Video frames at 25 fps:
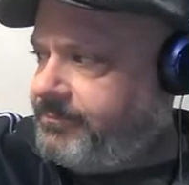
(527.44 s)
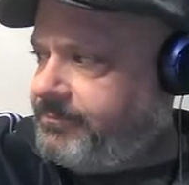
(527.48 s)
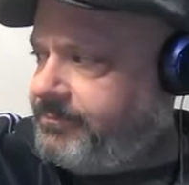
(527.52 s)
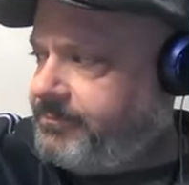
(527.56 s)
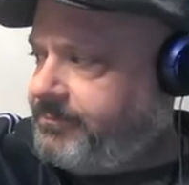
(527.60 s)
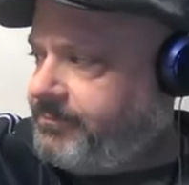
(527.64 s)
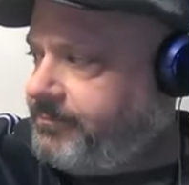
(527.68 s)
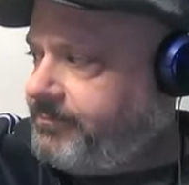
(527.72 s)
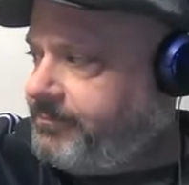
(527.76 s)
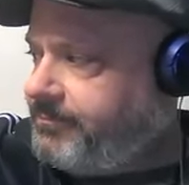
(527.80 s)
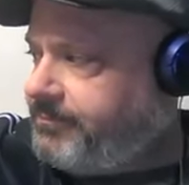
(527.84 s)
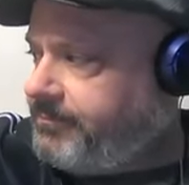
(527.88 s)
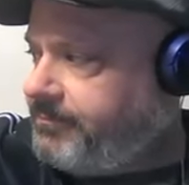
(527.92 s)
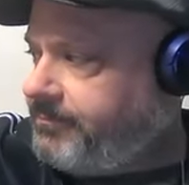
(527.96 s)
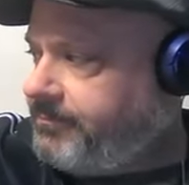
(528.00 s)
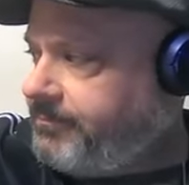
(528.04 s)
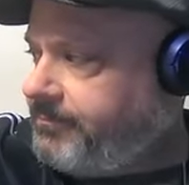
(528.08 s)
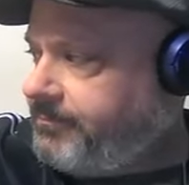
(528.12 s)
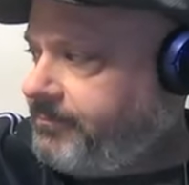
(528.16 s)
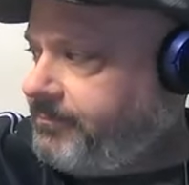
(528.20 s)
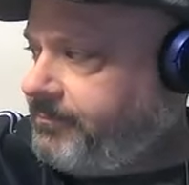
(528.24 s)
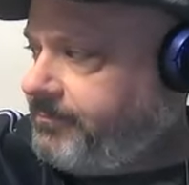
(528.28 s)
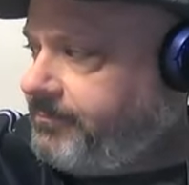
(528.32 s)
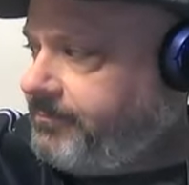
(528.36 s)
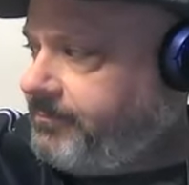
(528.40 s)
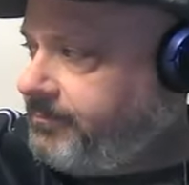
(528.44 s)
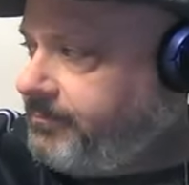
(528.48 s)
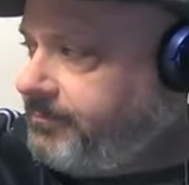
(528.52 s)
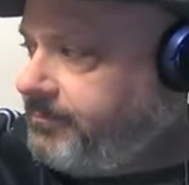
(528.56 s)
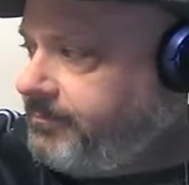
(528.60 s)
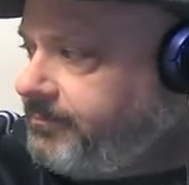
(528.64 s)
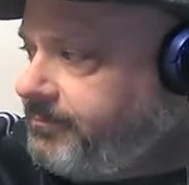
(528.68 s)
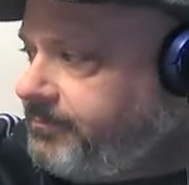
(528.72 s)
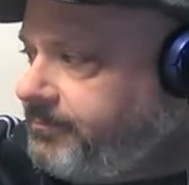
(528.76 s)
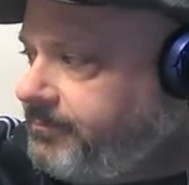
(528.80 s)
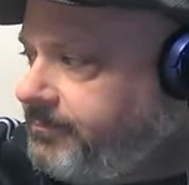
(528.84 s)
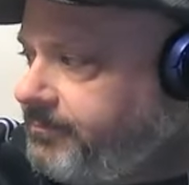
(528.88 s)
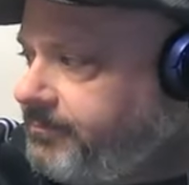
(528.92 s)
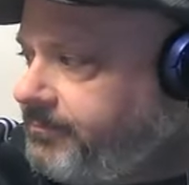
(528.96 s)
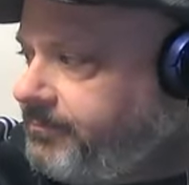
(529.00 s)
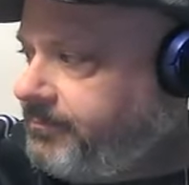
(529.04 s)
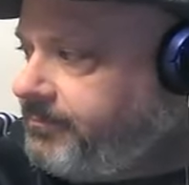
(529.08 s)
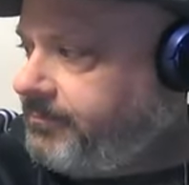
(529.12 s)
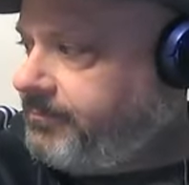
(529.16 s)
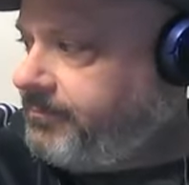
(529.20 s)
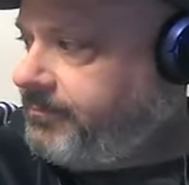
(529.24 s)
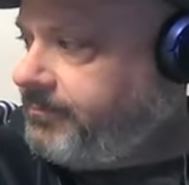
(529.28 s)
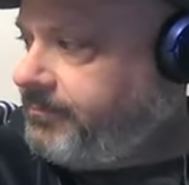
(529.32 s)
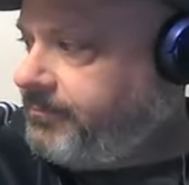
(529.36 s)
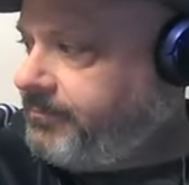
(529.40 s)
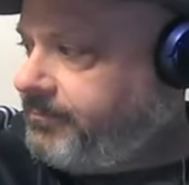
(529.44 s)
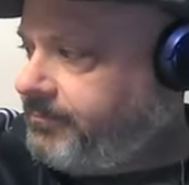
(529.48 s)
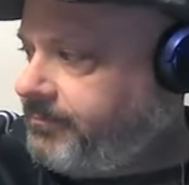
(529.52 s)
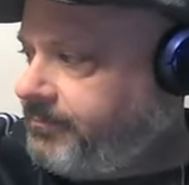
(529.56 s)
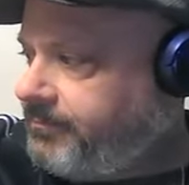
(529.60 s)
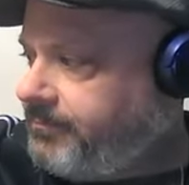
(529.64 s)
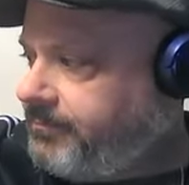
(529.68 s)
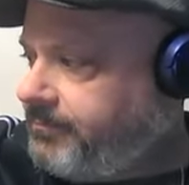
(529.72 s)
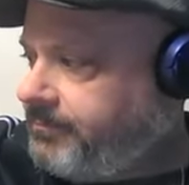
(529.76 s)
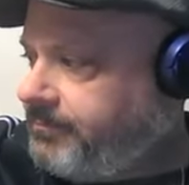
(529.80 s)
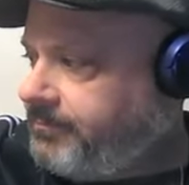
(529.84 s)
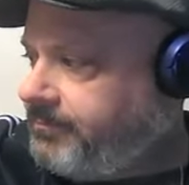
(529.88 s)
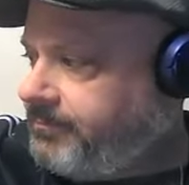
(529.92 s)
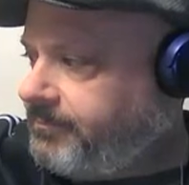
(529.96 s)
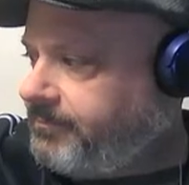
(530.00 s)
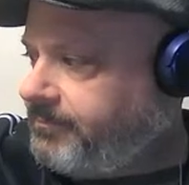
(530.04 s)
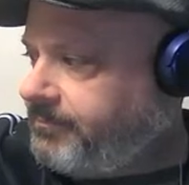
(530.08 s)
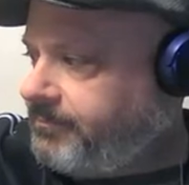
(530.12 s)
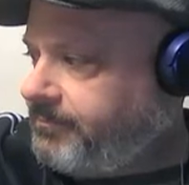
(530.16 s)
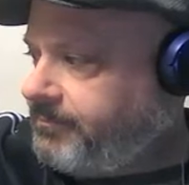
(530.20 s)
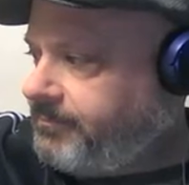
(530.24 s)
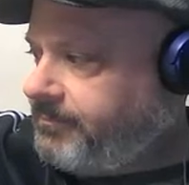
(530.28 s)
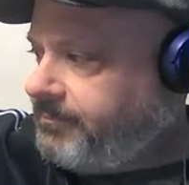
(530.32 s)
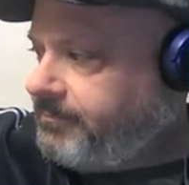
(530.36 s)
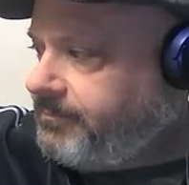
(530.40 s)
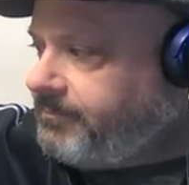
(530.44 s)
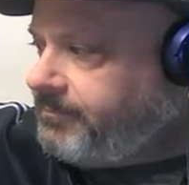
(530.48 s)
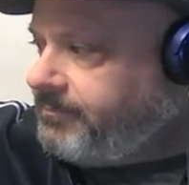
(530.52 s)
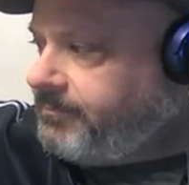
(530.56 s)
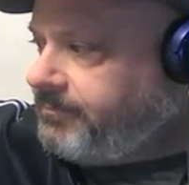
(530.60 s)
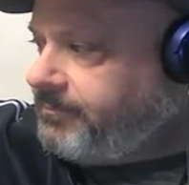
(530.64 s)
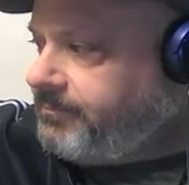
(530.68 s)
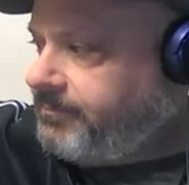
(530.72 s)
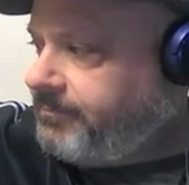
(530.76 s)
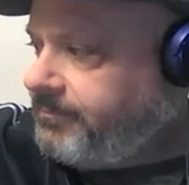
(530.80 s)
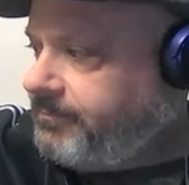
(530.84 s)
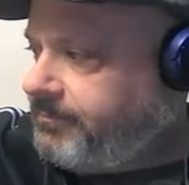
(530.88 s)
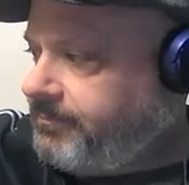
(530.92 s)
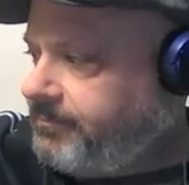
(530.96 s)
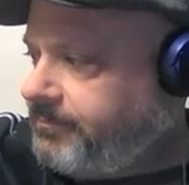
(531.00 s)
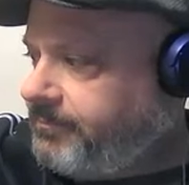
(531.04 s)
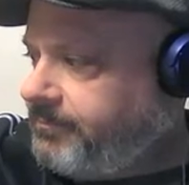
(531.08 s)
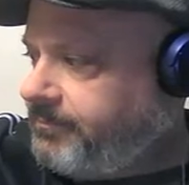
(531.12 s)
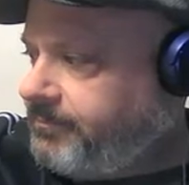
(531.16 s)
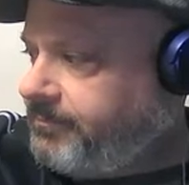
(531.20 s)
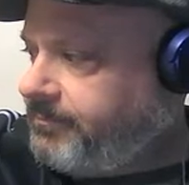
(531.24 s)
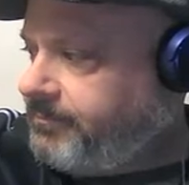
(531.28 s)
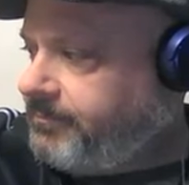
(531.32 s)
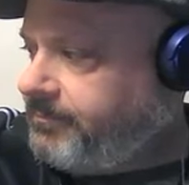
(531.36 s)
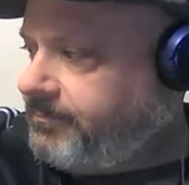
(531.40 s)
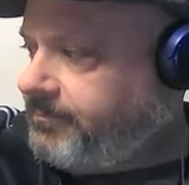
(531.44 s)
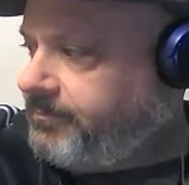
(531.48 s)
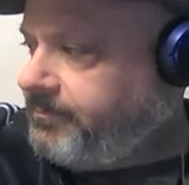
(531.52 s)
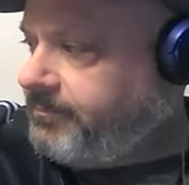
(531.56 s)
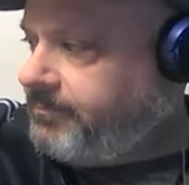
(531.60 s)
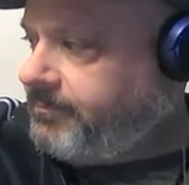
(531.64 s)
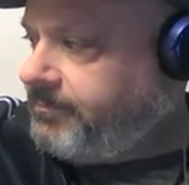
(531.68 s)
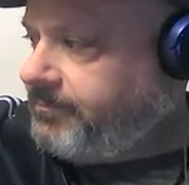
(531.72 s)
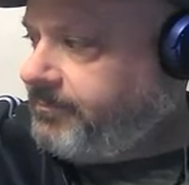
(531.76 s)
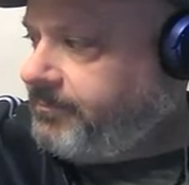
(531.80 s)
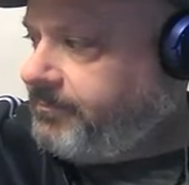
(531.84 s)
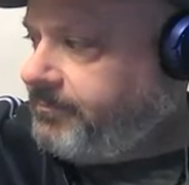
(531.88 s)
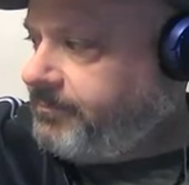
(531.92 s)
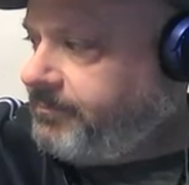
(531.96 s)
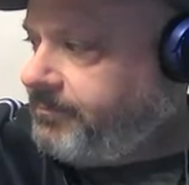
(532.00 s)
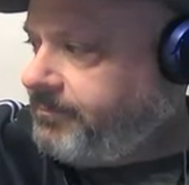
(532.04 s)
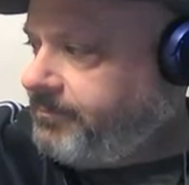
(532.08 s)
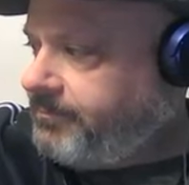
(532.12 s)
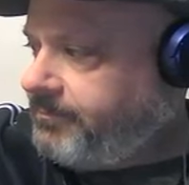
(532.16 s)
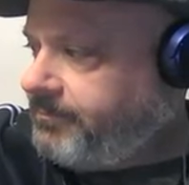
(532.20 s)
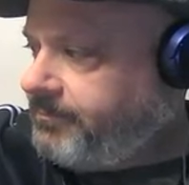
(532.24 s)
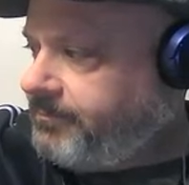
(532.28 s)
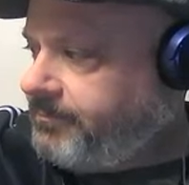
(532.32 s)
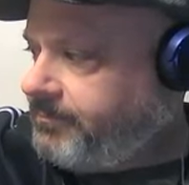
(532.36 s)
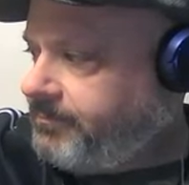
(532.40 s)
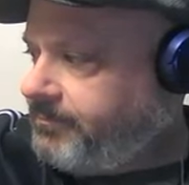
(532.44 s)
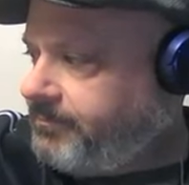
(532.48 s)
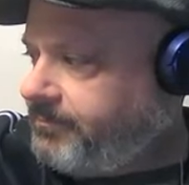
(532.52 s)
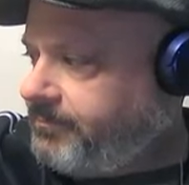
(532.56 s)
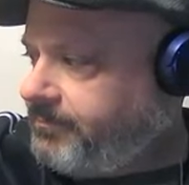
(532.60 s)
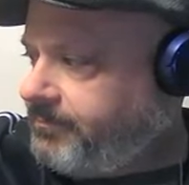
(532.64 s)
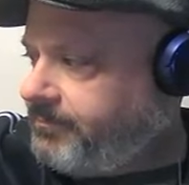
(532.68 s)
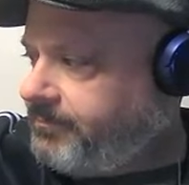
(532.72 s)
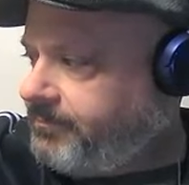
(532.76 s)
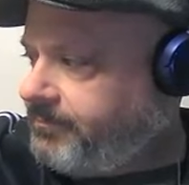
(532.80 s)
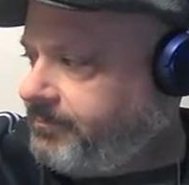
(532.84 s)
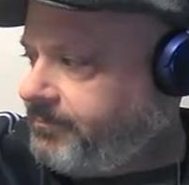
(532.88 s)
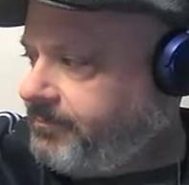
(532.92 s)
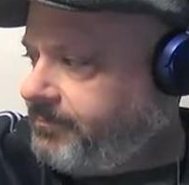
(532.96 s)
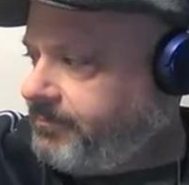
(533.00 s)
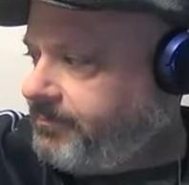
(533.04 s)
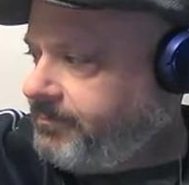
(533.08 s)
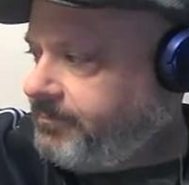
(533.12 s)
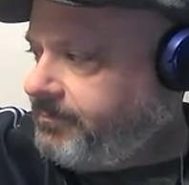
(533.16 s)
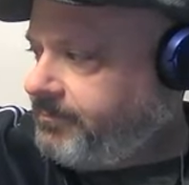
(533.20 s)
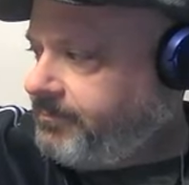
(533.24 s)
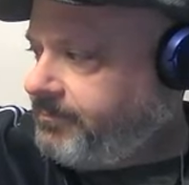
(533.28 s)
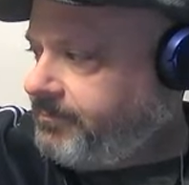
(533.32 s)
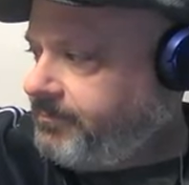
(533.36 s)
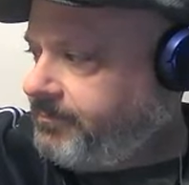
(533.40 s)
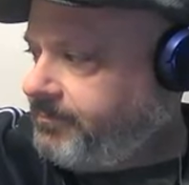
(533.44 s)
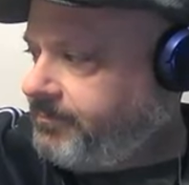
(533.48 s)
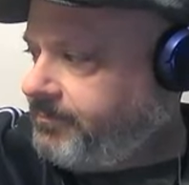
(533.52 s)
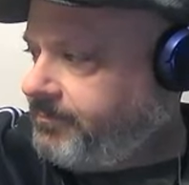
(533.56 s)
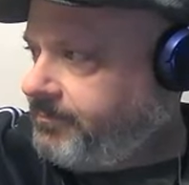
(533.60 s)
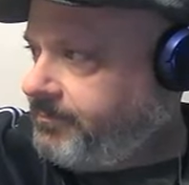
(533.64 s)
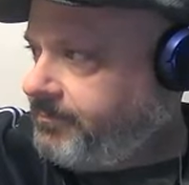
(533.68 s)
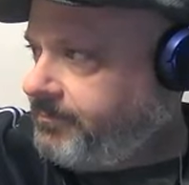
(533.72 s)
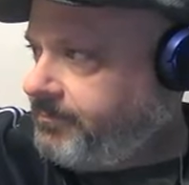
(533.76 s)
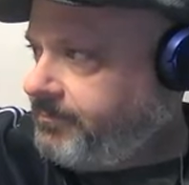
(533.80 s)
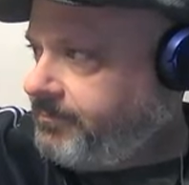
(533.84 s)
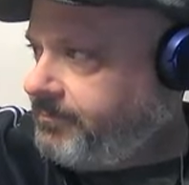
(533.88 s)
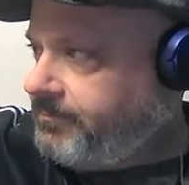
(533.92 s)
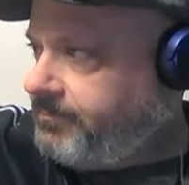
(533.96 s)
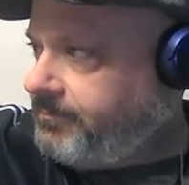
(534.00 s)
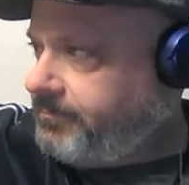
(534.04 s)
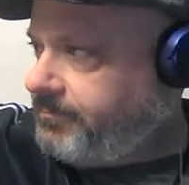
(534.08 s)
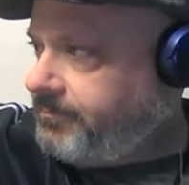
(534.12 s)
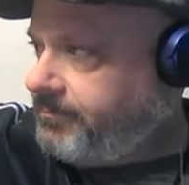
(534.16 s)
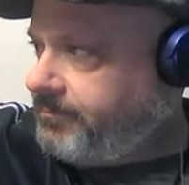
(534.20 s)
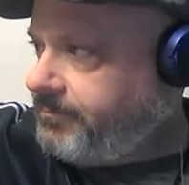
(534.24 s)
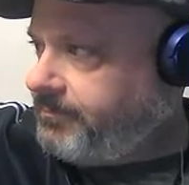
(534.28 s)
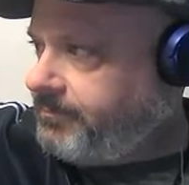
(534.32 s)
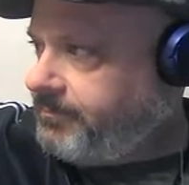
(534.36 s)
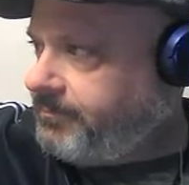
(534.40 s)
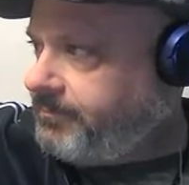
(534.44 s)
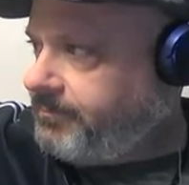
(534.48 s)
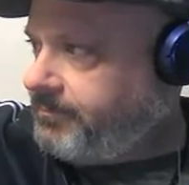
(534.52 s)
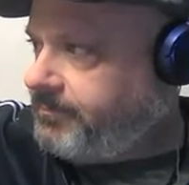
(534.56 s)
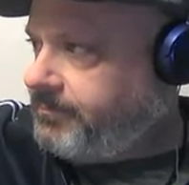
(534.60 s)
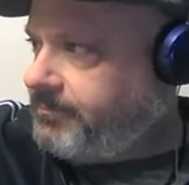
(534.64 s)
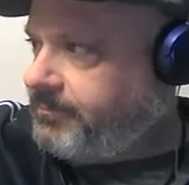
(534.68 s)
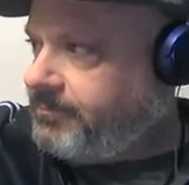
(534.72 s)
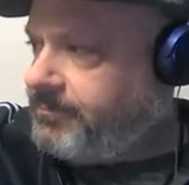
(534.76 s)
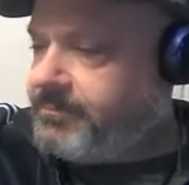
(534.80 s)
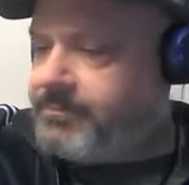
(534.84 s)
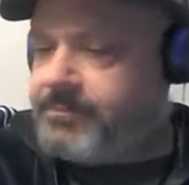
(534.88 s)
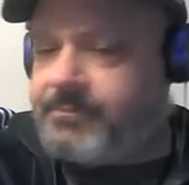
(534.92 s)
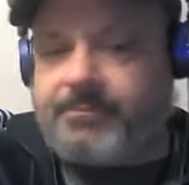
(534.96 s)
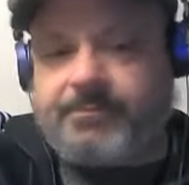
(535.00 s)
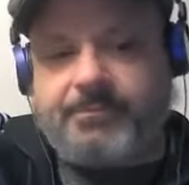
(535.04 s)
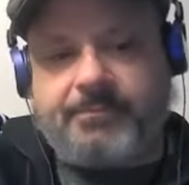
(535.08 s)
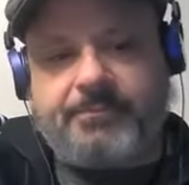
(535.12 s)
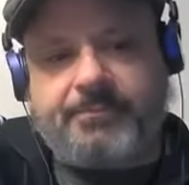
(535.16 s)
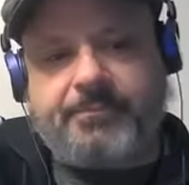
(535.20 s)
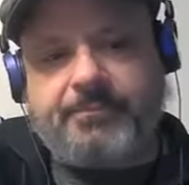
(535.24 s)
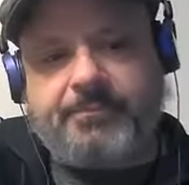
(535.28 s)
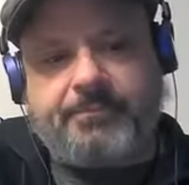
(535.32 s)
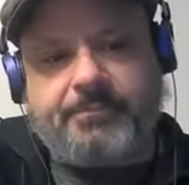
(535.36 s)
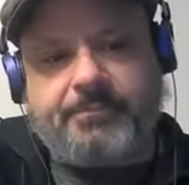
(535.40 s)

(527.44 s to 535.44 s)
This person isn't speaking.